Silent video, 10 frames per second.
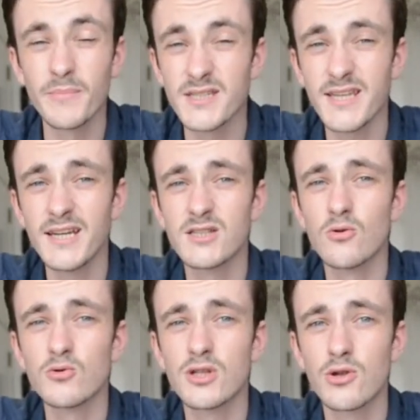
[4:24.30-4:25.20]
Besides
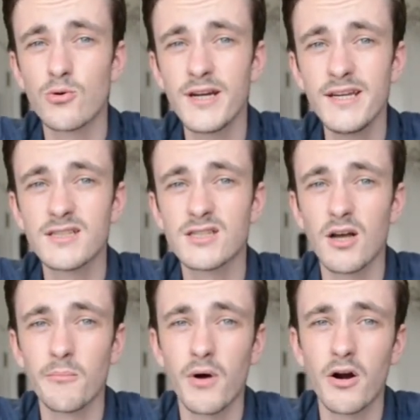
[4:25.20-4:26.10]
those three,
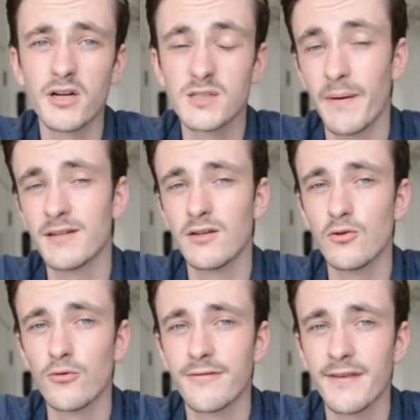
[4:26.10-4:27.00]
some are
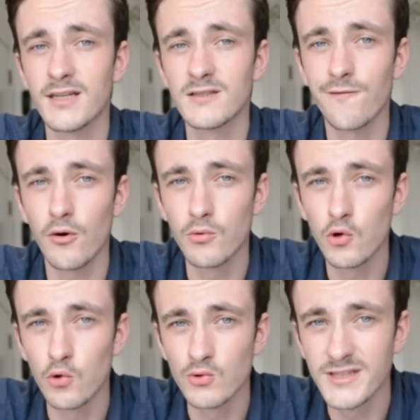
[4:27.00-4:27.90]
expecting good things from
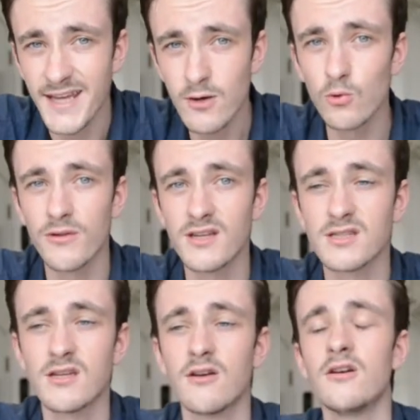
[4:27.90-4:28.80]
Cruzeiro
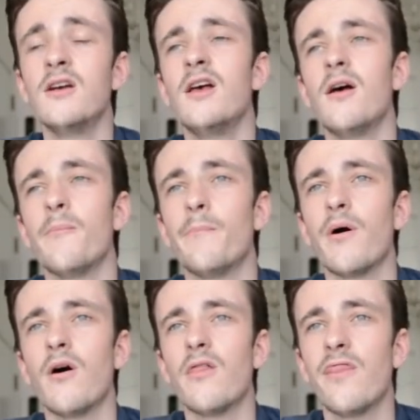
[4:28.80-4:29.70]
this year,
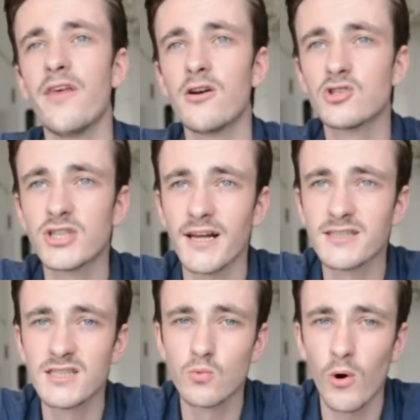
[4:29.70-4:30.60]
but their
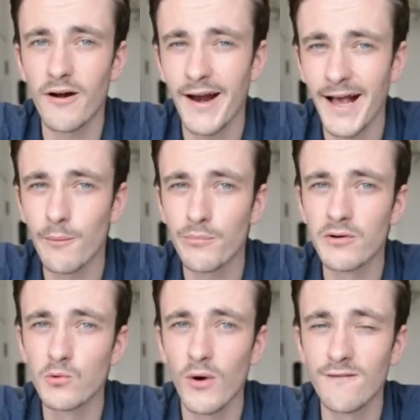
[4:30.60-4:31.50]
chances were
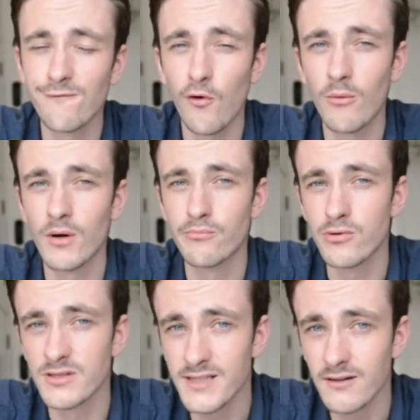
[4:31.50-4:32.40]
hampered when former
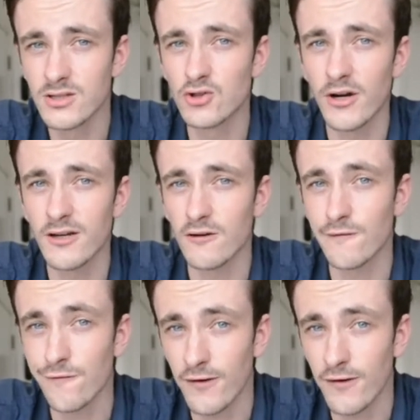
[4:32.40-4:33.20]
Brazil striker